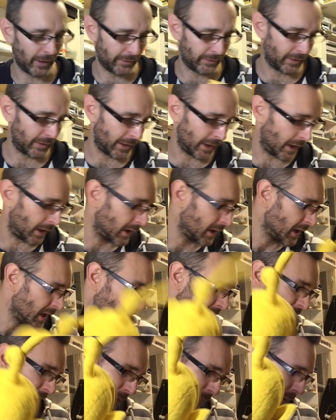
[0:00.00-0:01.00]
tested that.
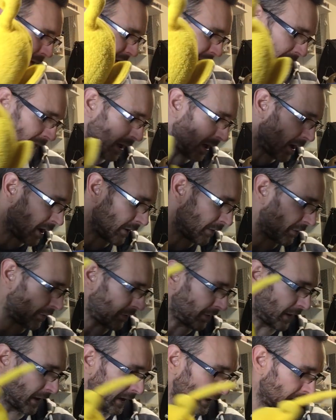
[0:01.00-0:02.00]
But yeah, I
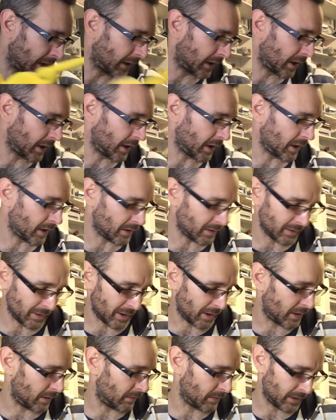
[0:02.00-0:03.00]
think, oh,
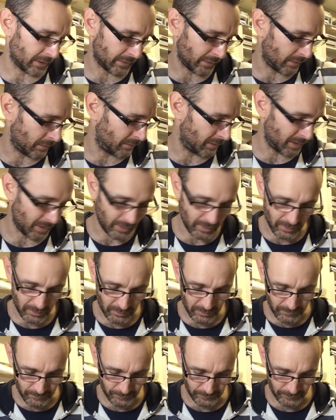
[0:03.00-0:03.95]
I don't know.